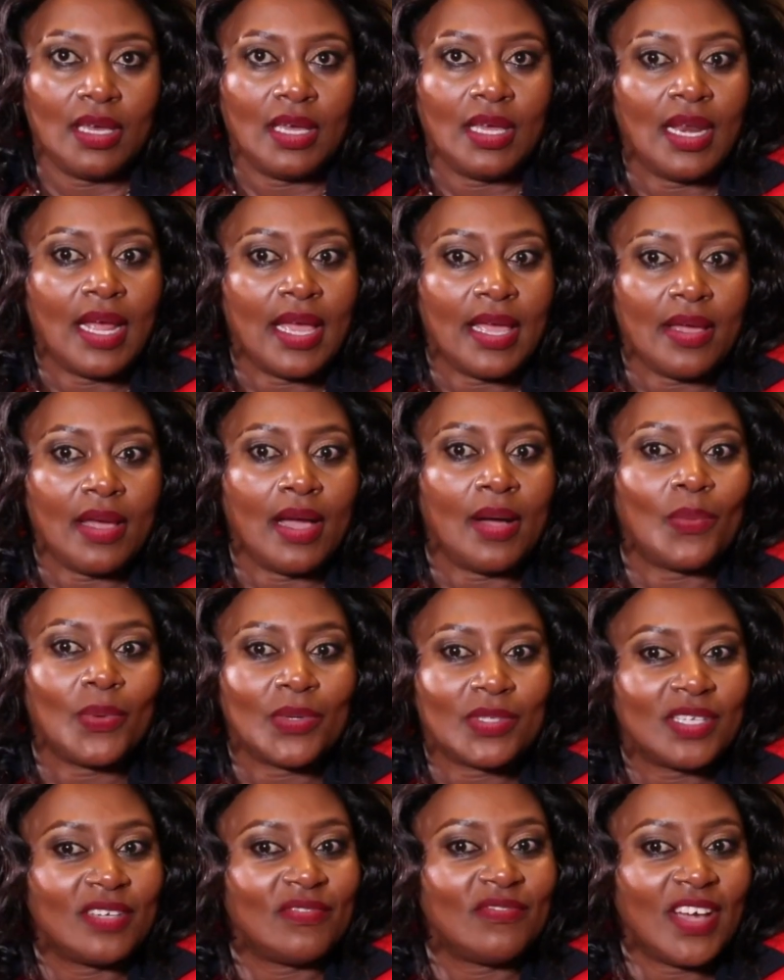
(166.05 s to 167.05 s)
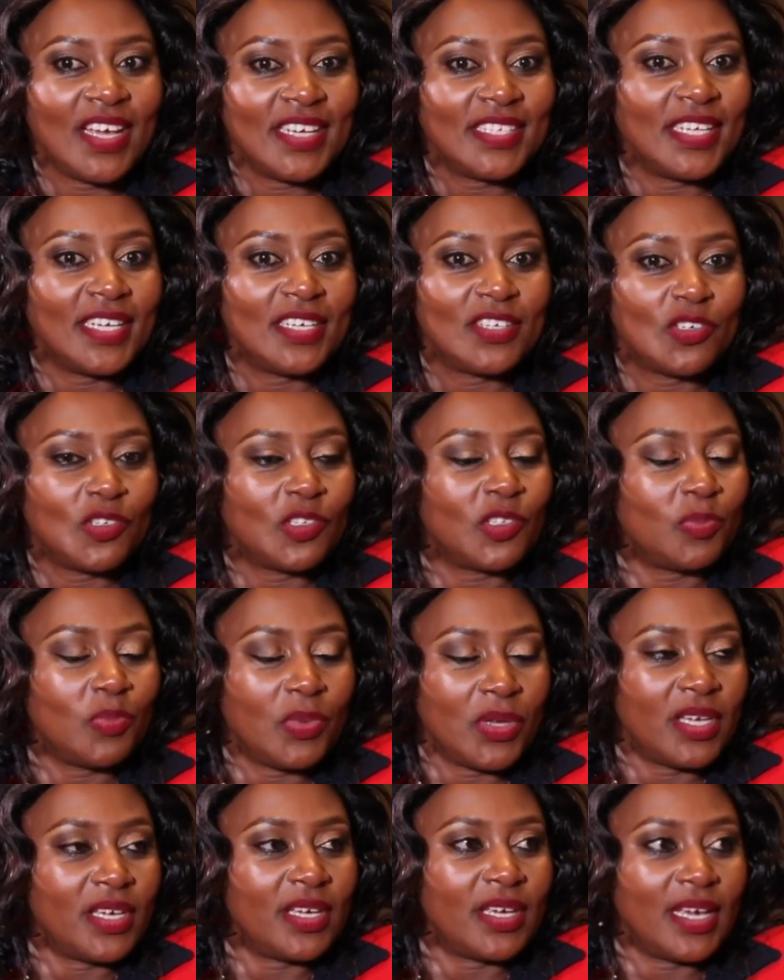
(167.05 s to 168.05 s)
And I was invited to
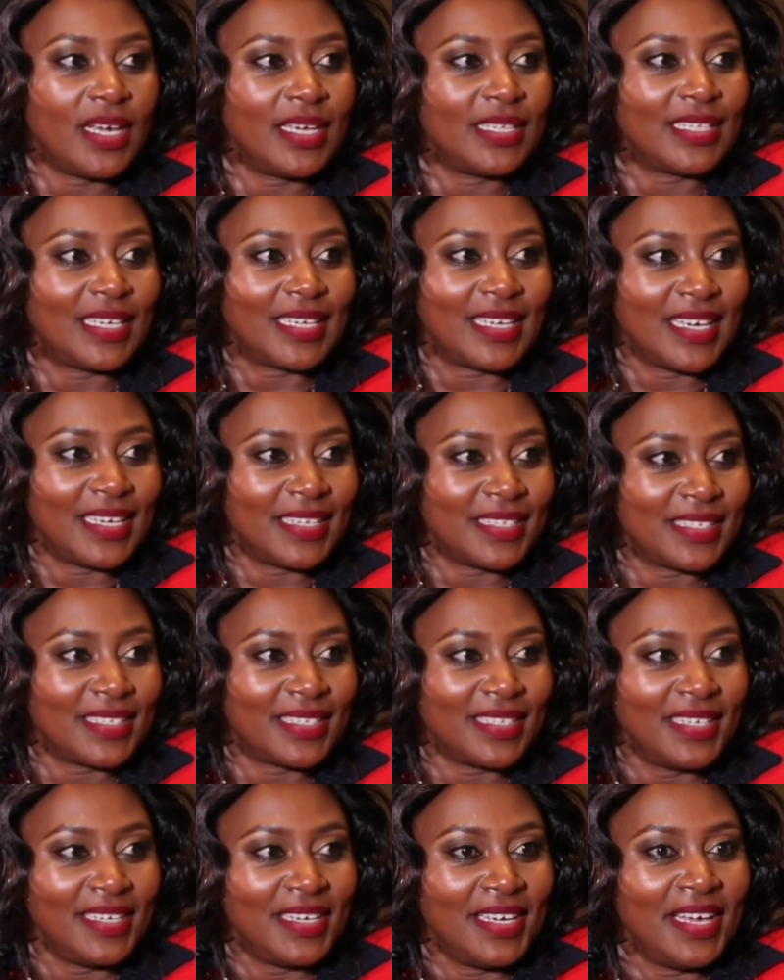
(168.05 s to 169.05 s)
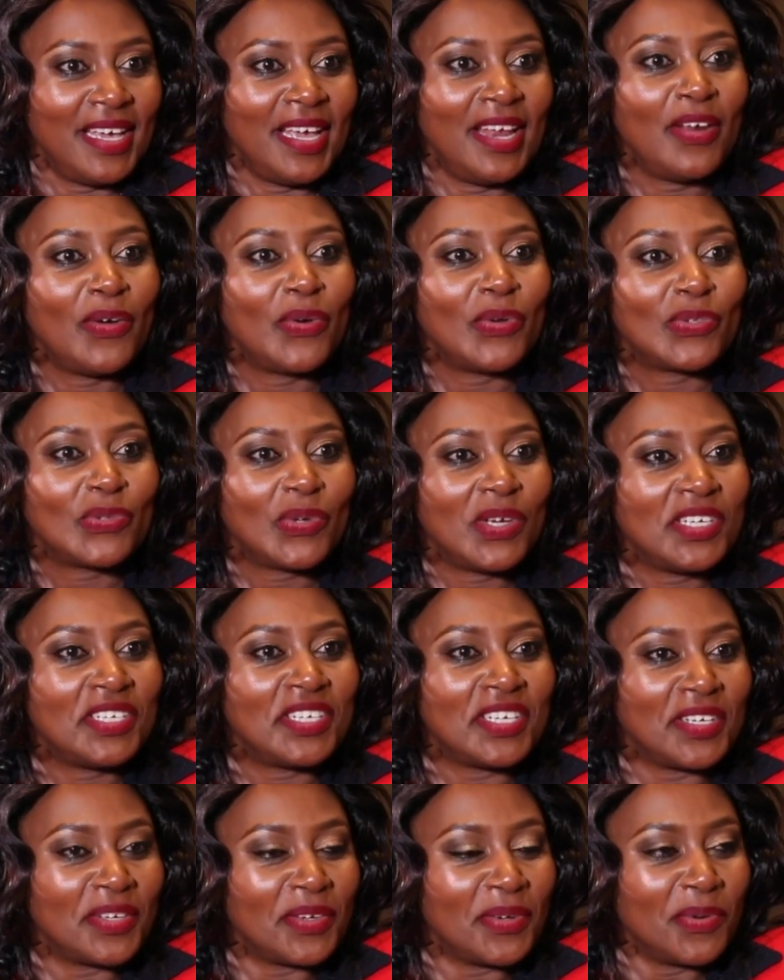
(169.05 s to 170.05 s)
speak as a guest. And I was
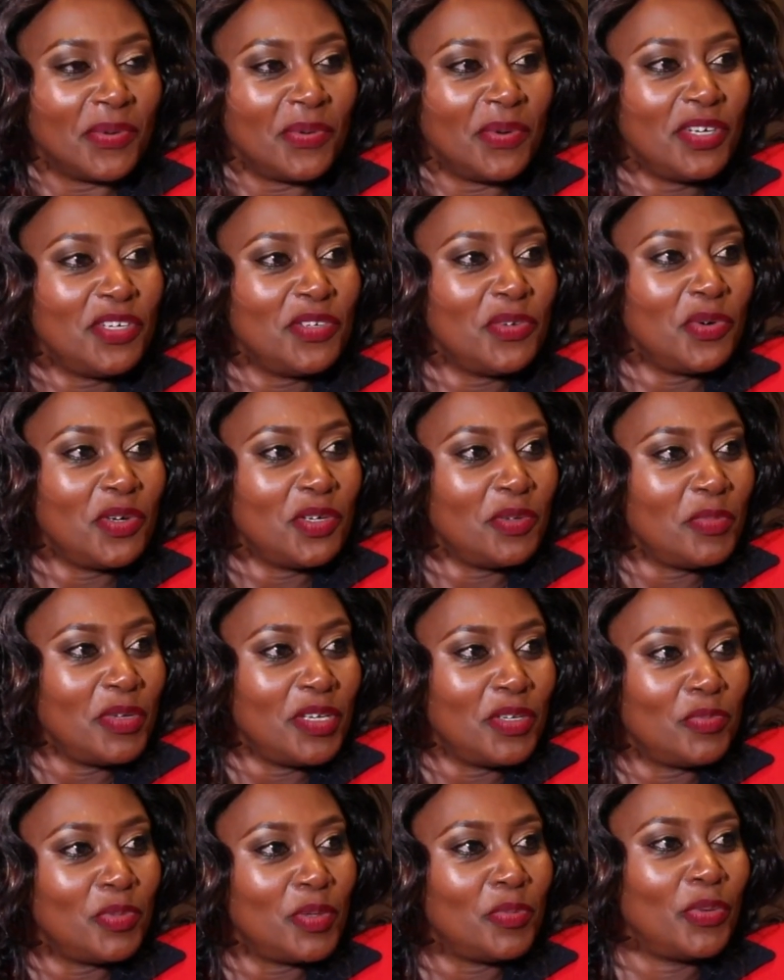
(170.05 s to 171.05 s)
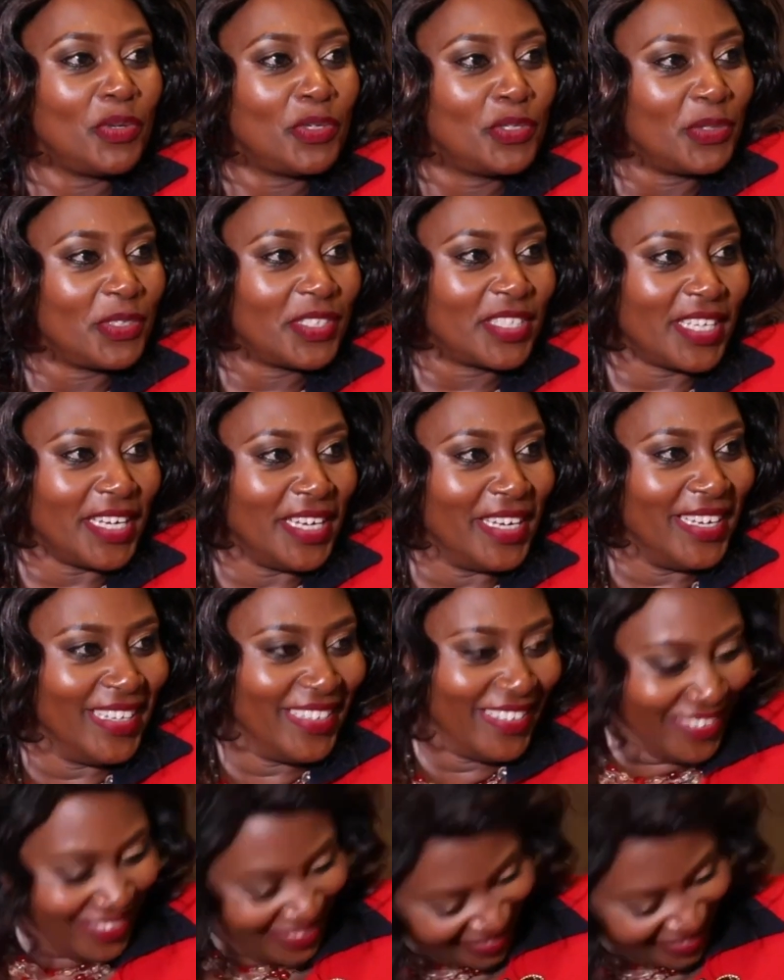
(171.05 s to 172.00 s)
wondering, what do you want people to say?